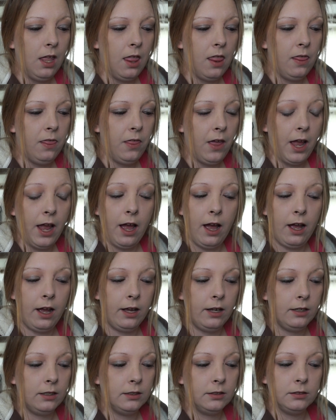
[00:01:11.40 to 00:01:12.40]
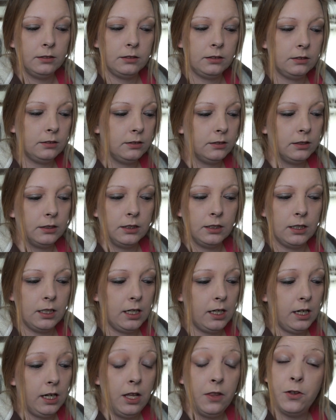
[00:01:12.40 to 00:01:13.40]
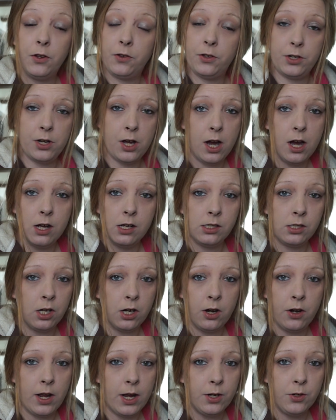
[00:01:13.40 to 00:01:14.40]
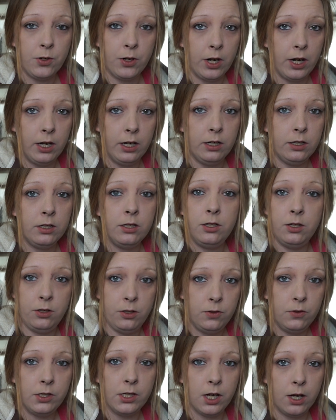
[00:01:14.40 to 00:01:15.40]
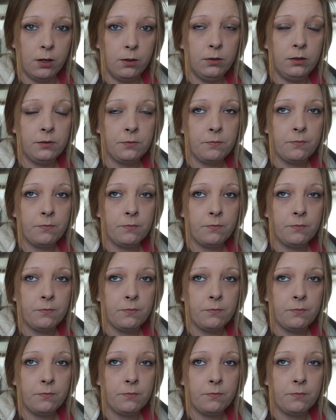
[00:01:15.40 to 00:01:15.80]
that either the dogs are not trained to do so